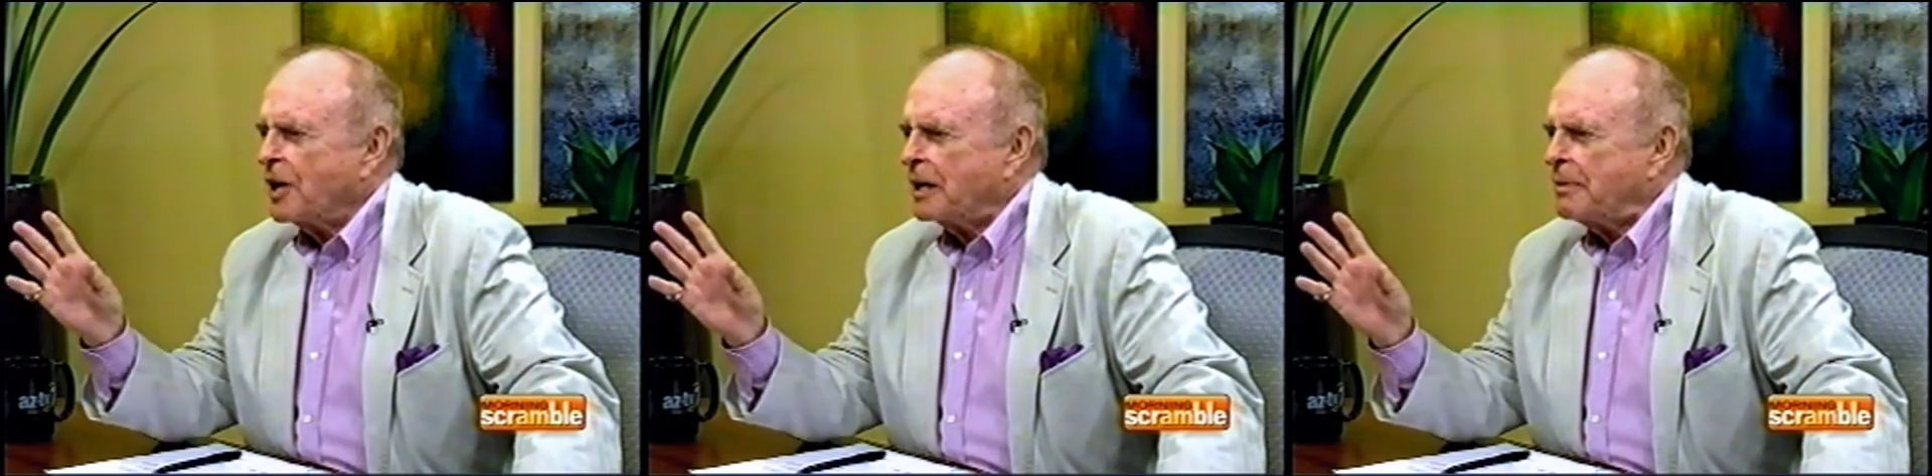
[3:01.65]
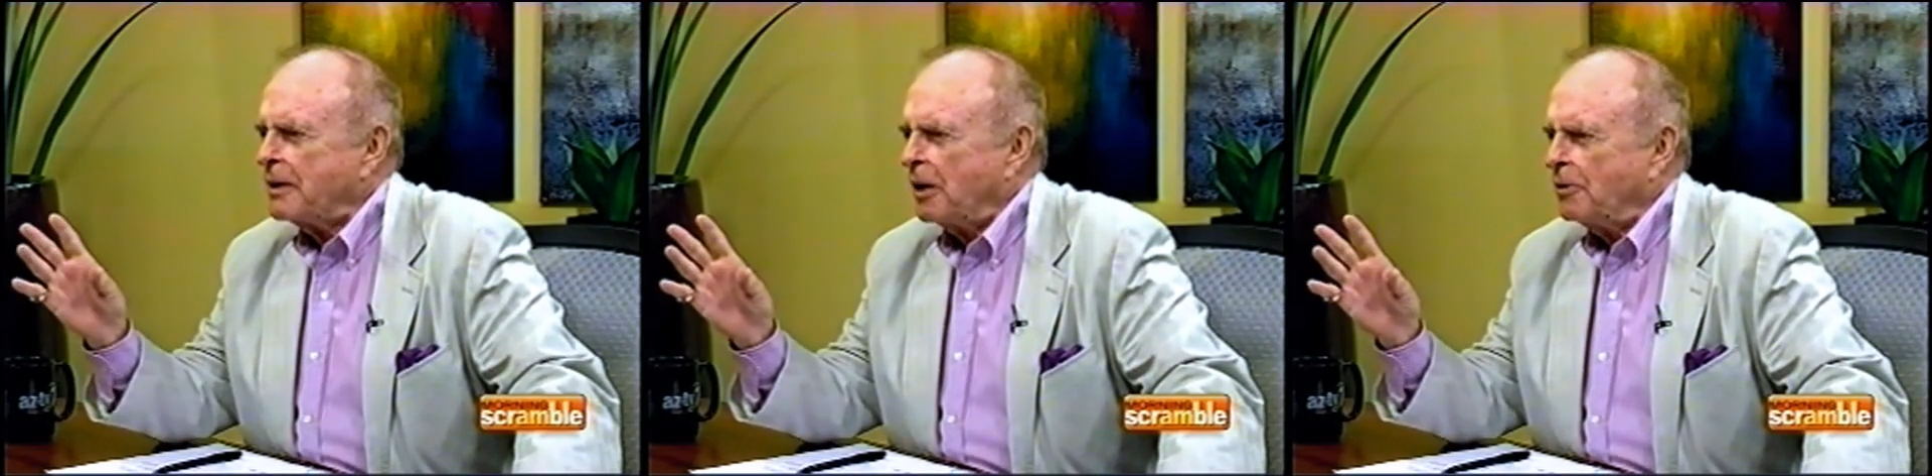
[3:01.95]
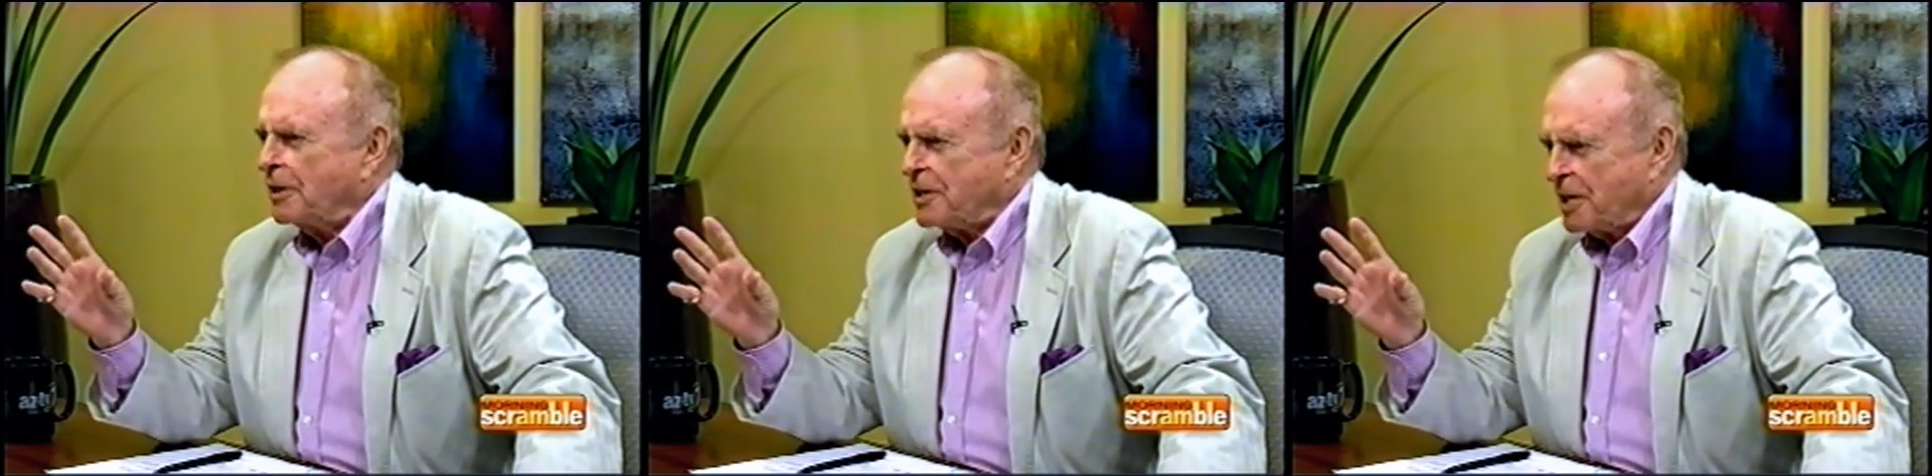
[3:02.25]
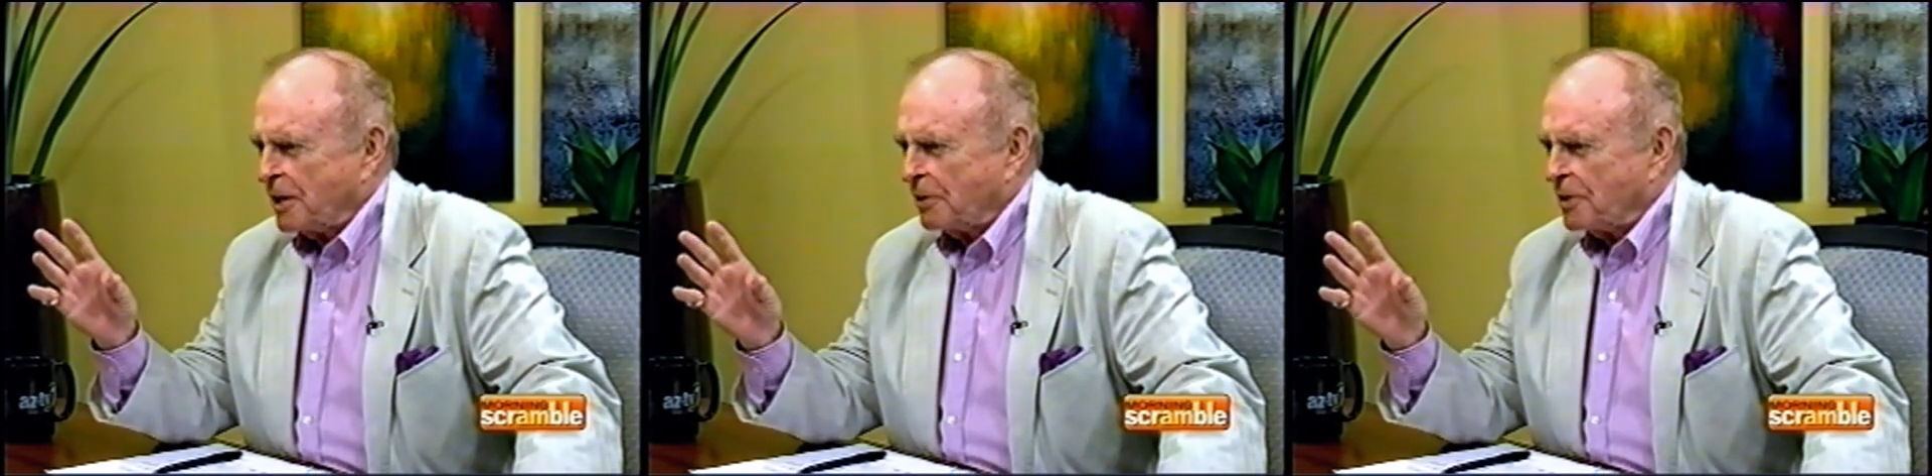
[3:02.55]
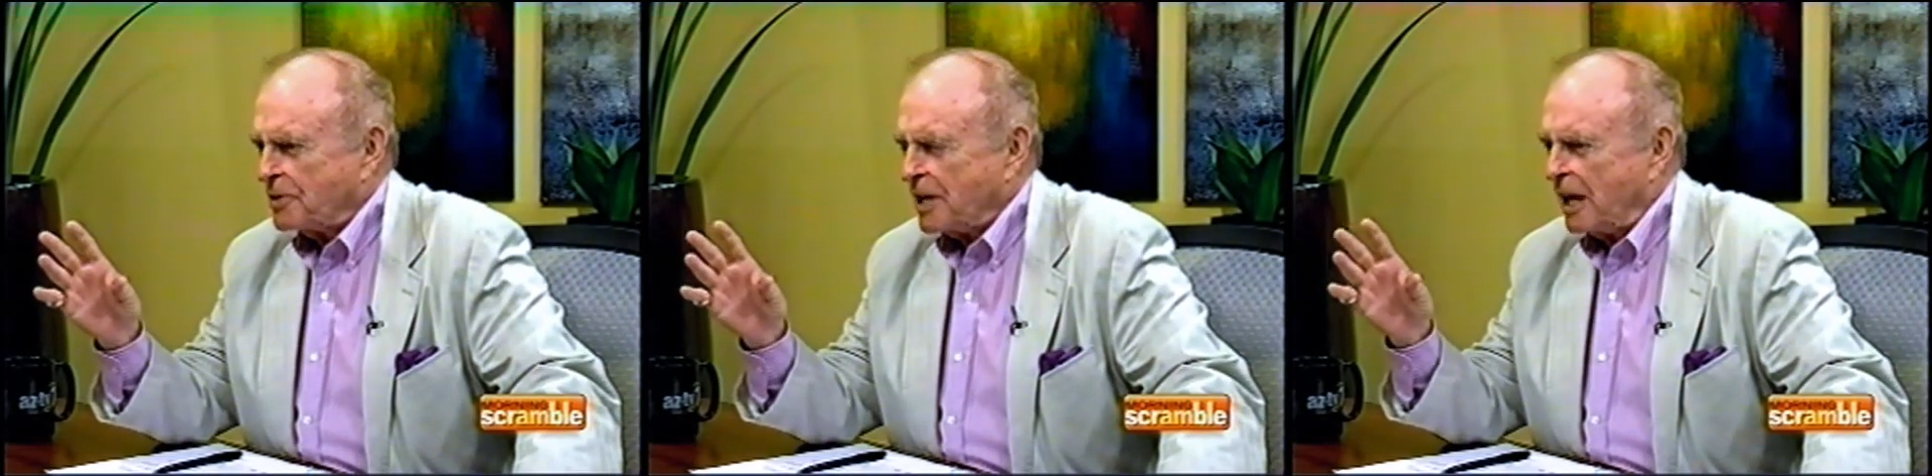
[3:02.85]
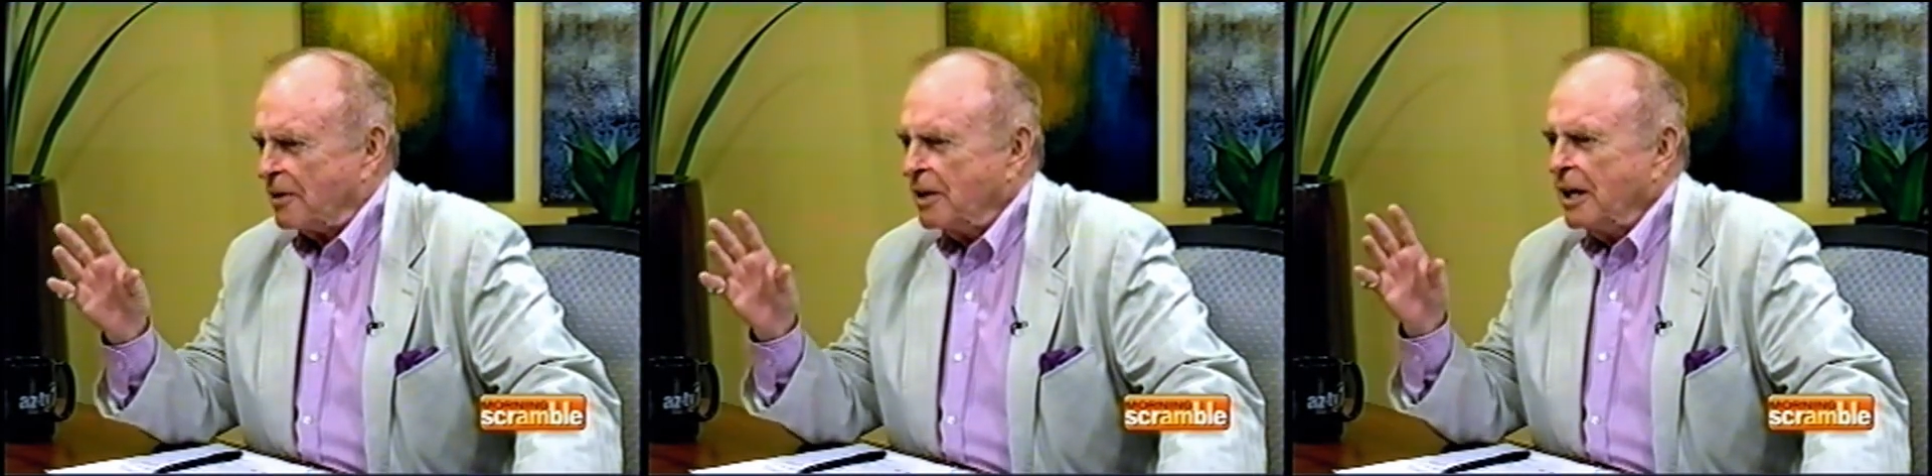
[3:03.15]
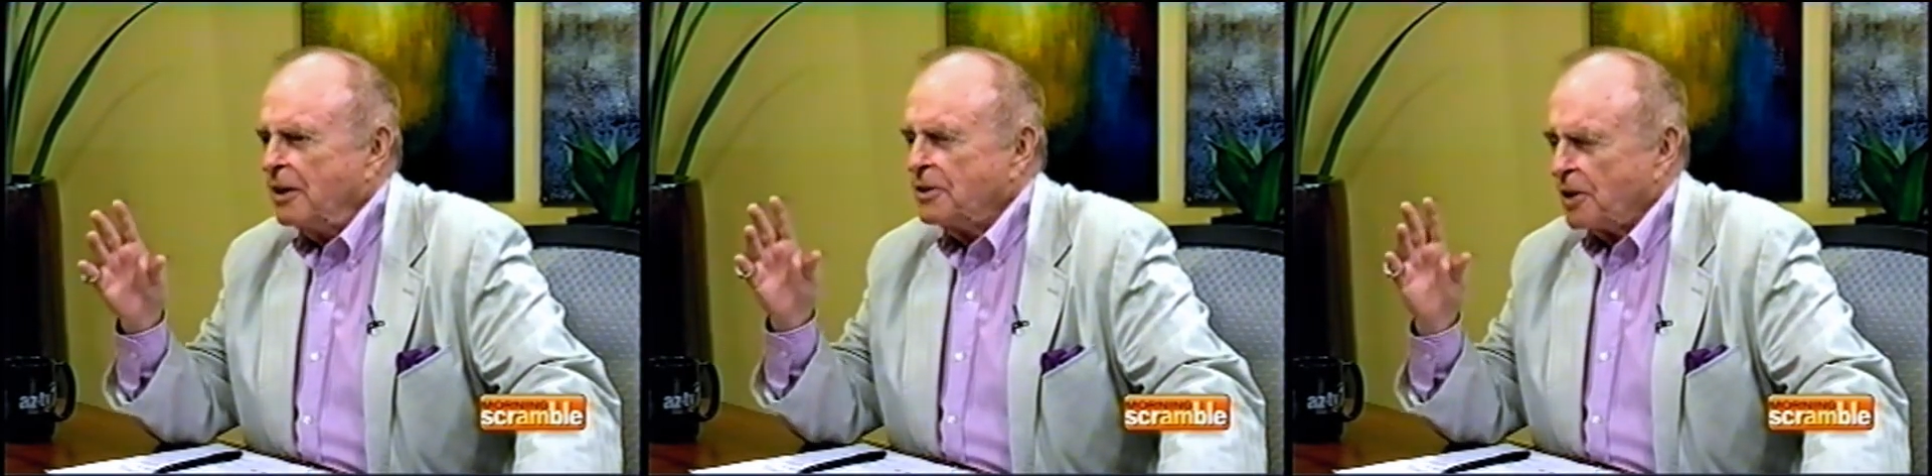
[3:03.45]
about Hogan's Heroes now.
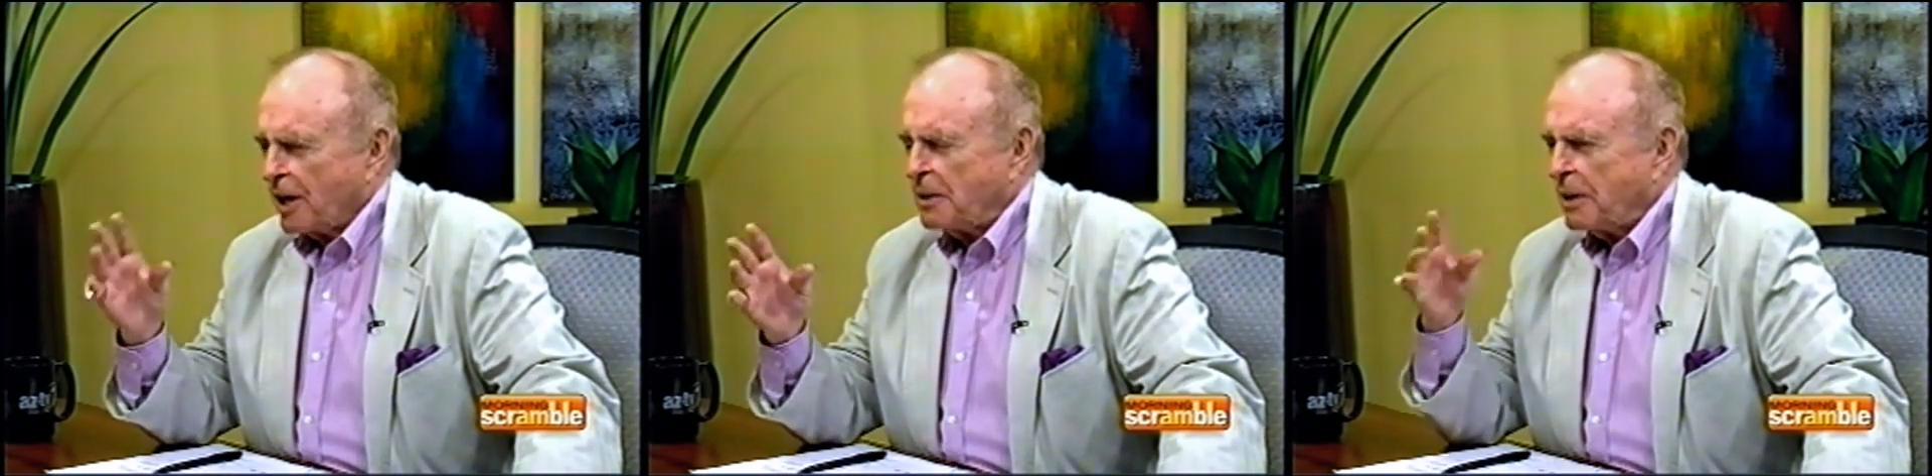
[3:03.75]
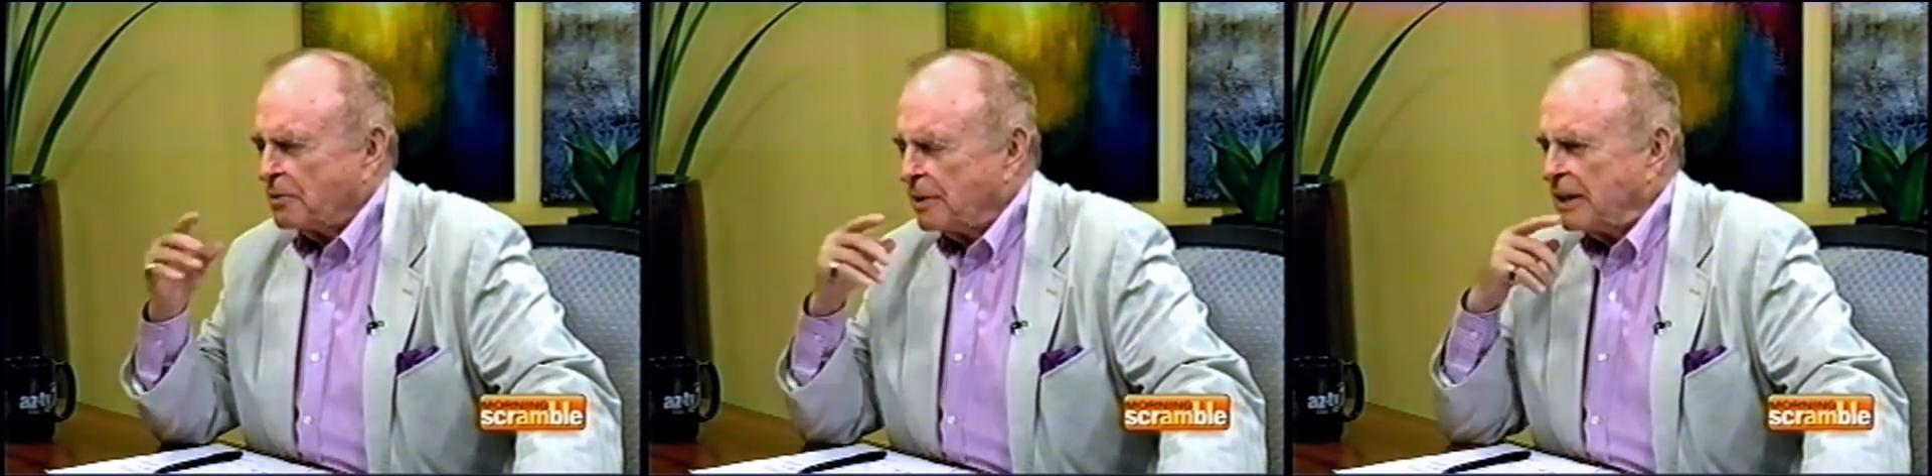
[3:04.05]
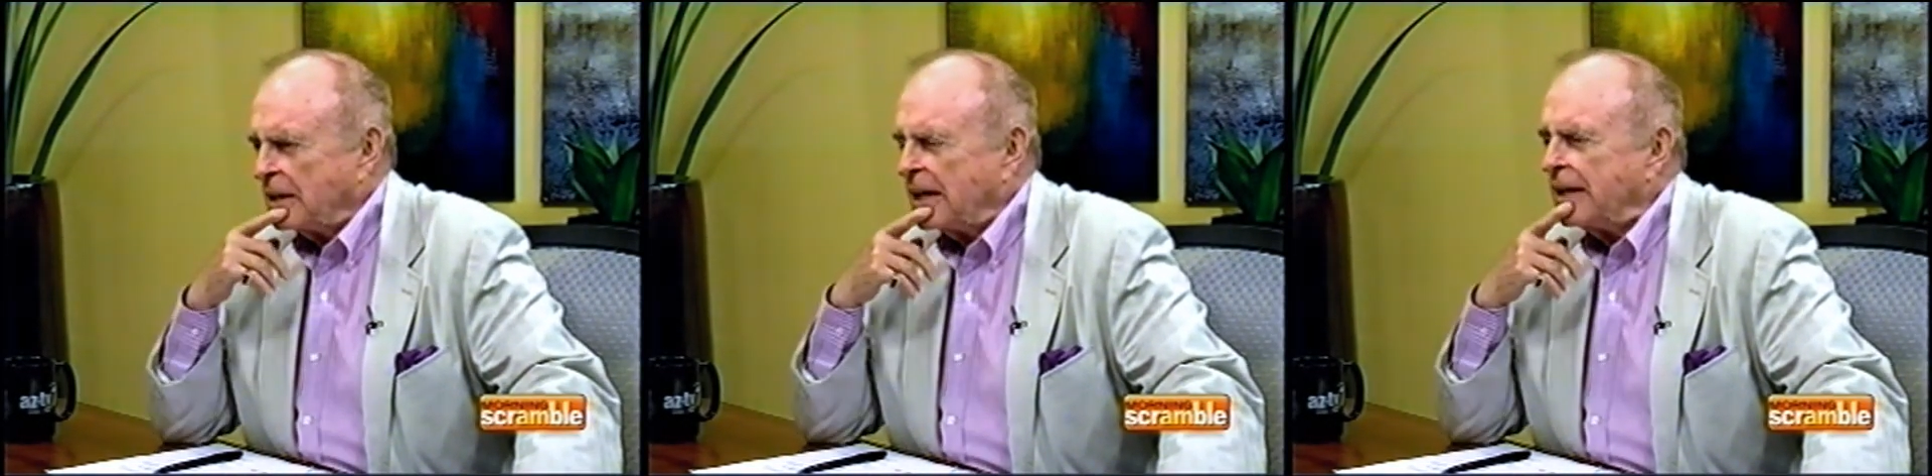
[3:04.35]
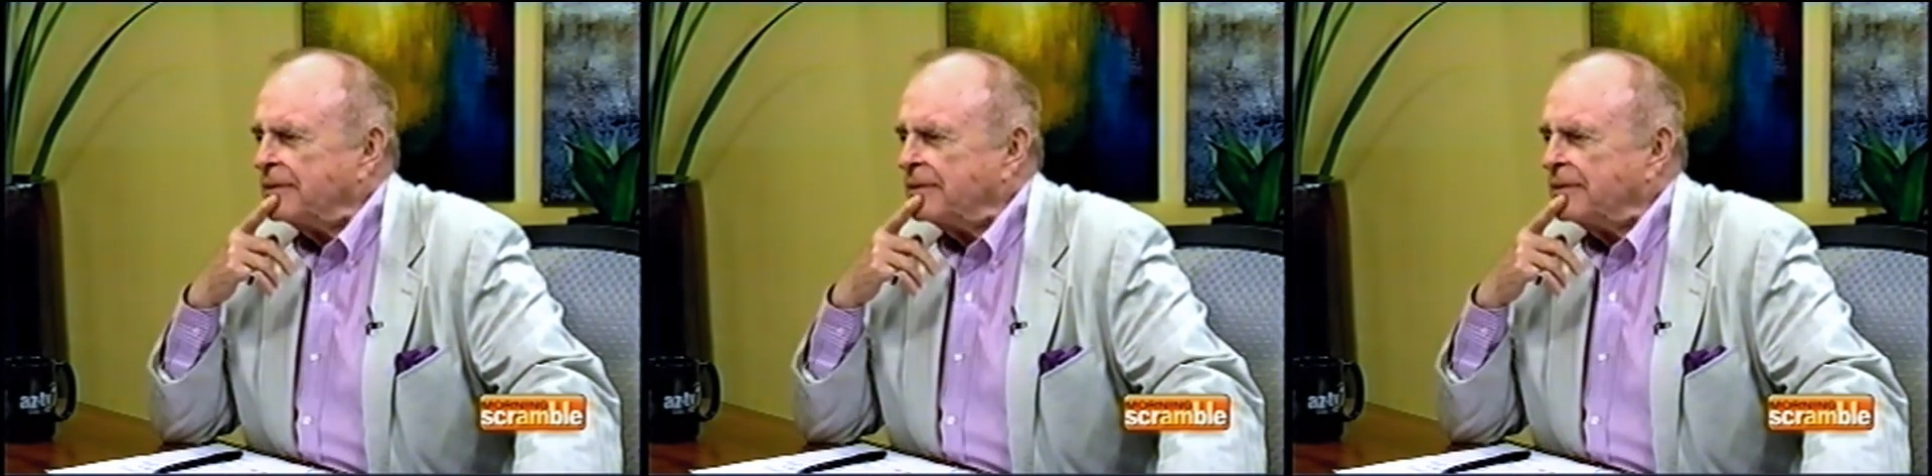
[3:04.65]
We're talking about real life.